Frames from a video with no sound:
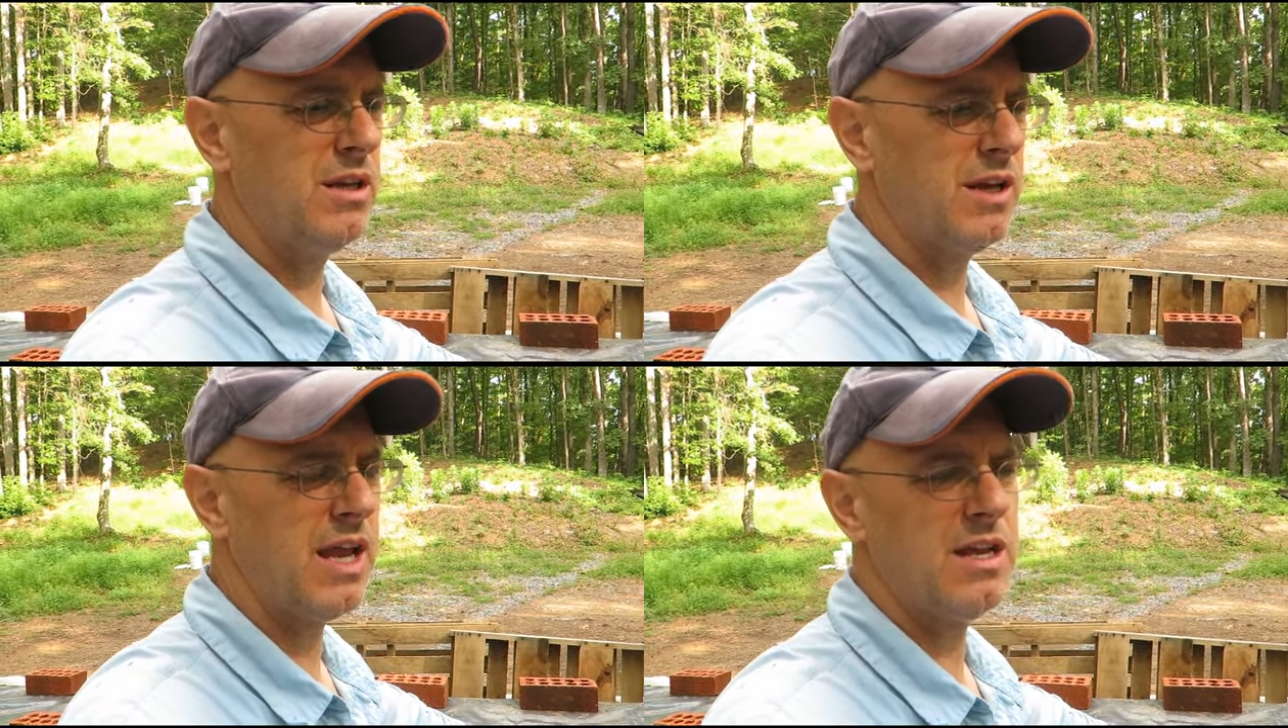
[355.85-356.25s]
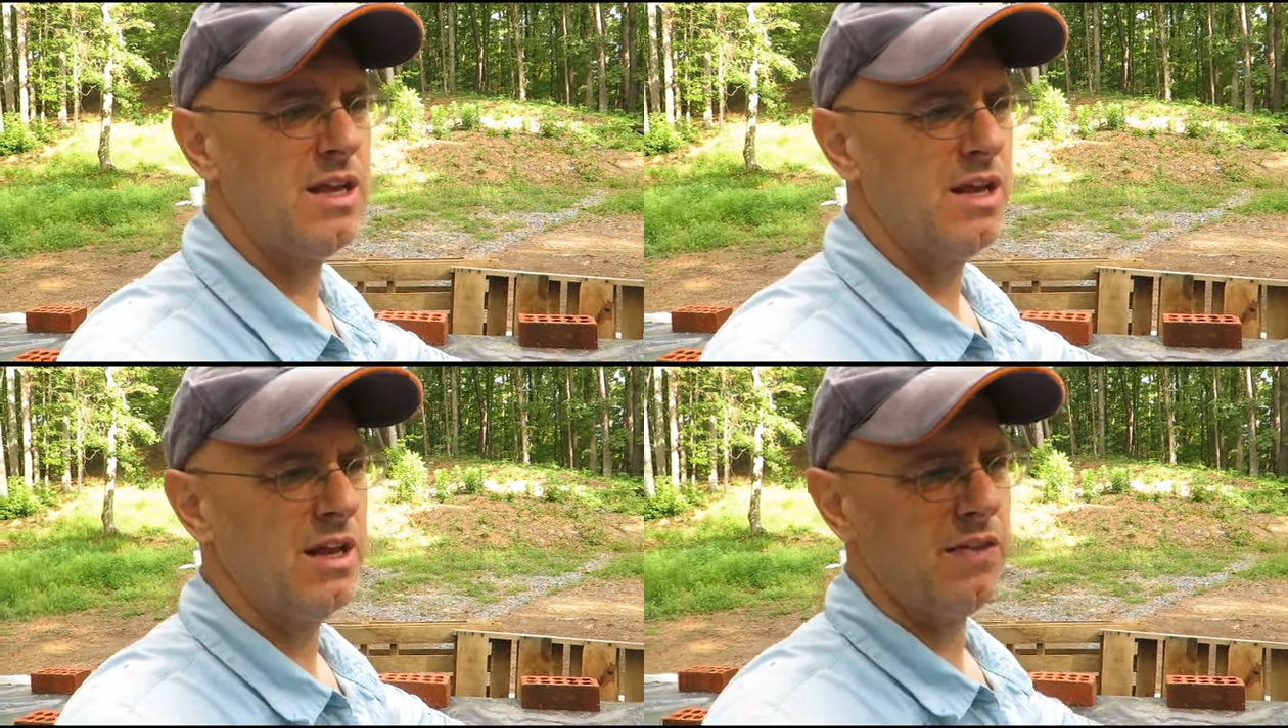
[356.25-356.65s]
Again,
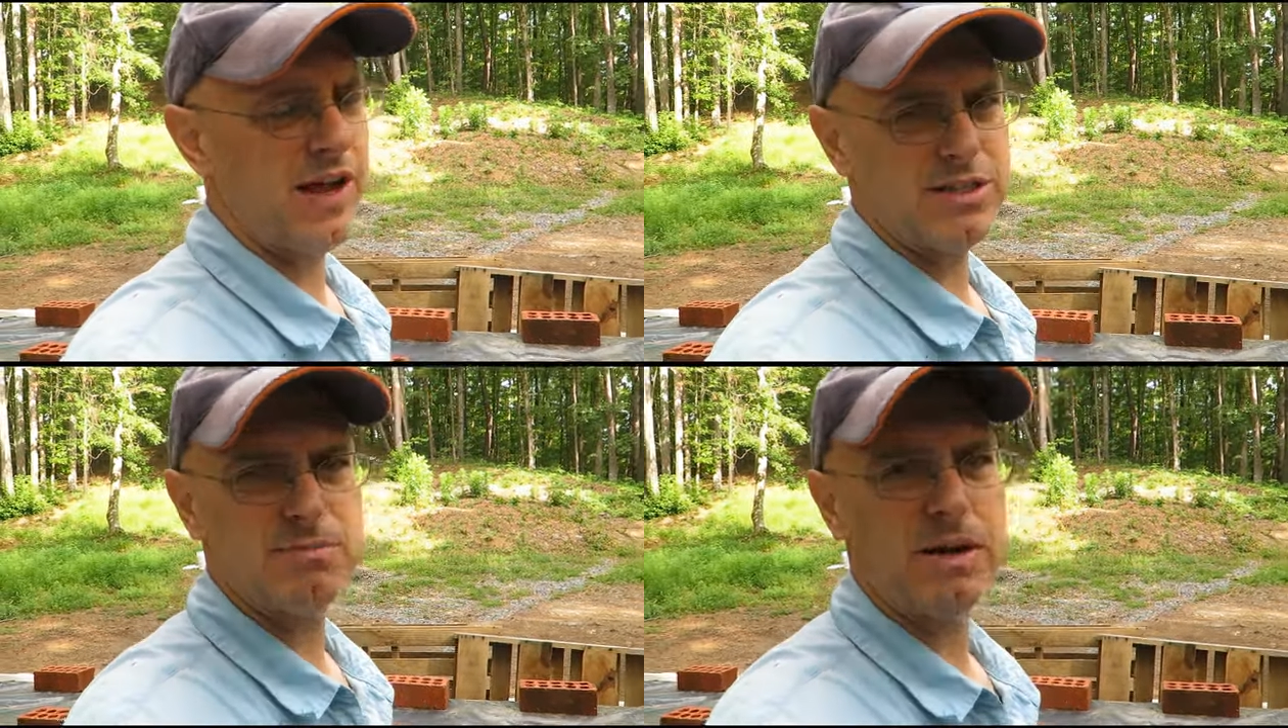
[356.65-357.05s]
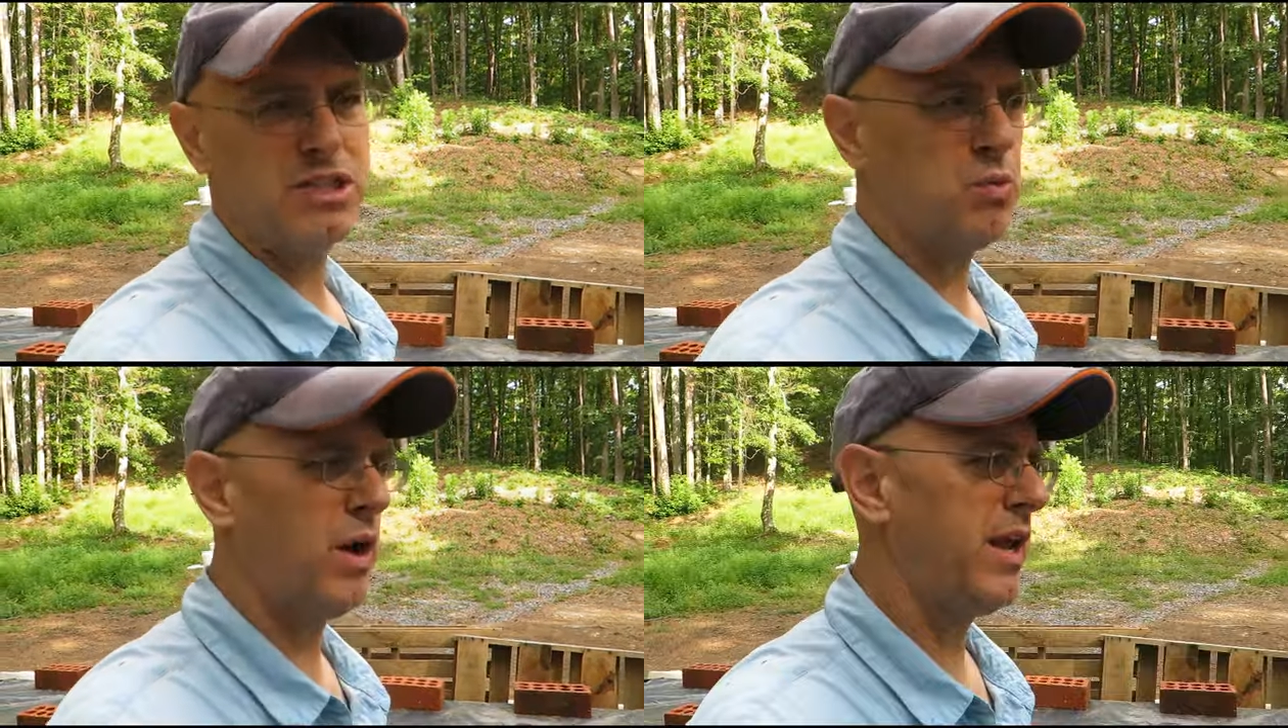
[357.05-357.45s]
that's my
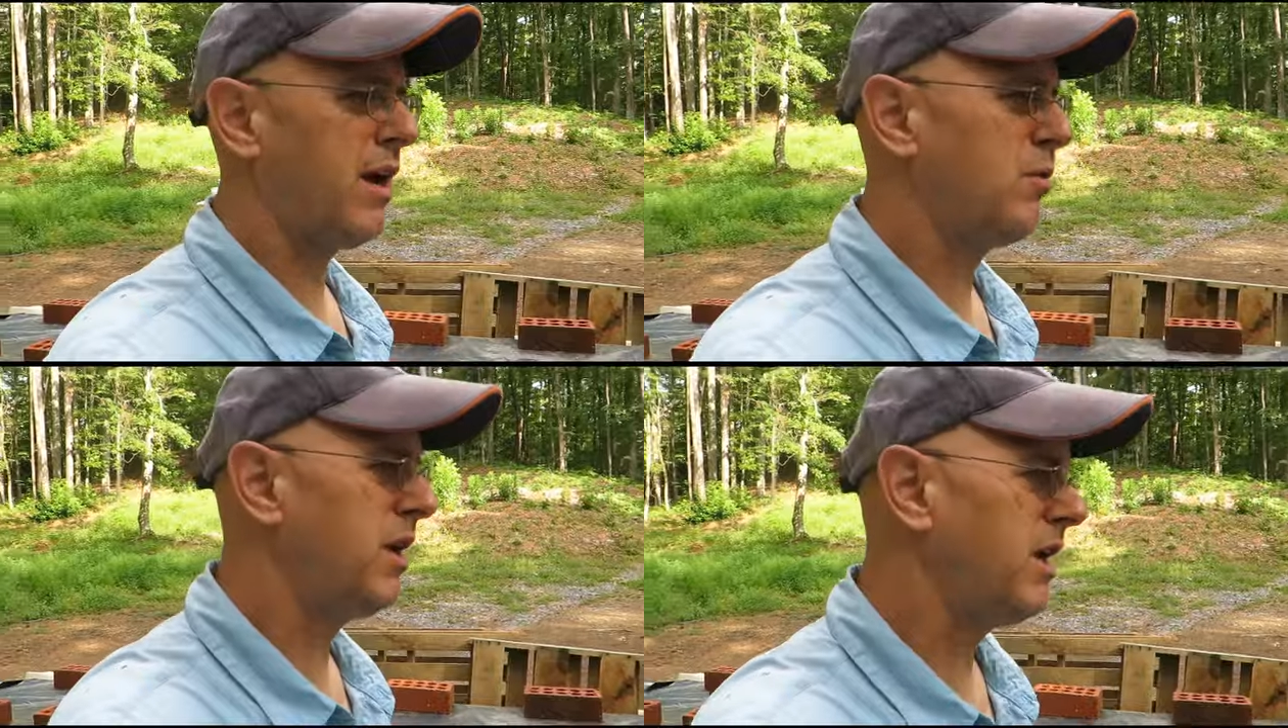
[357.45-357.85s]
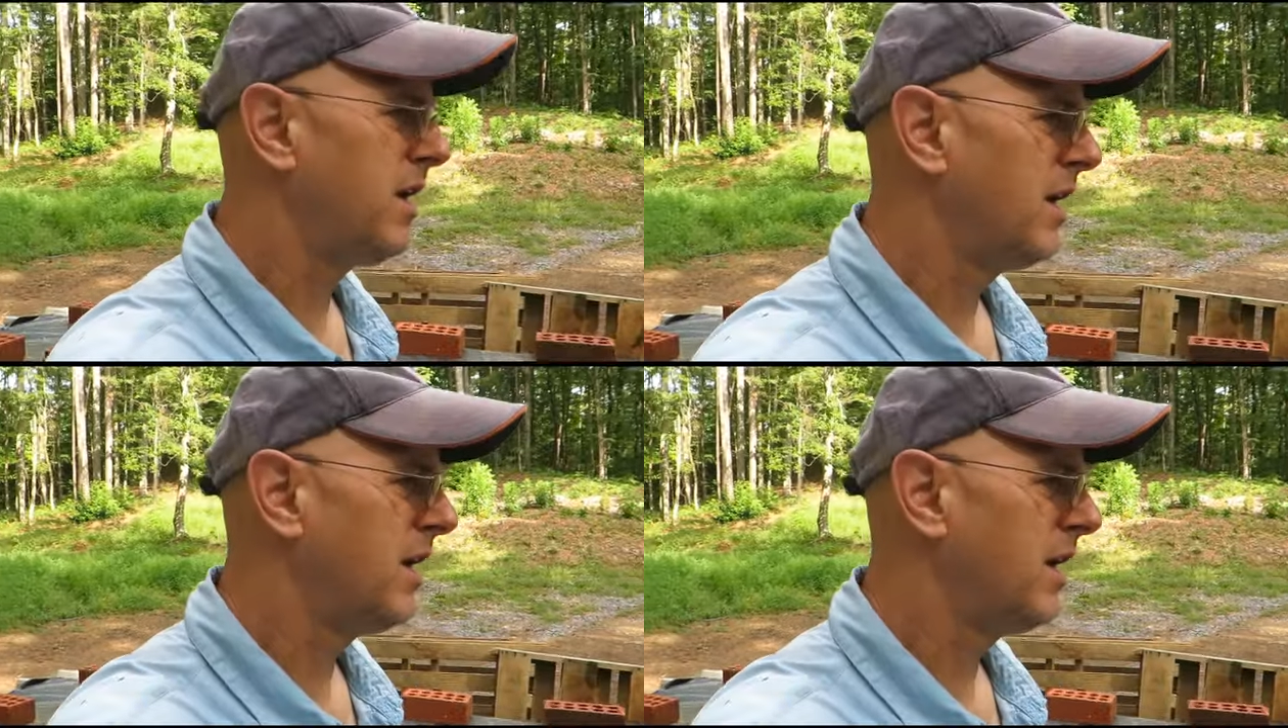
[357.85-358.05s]
sweat equity.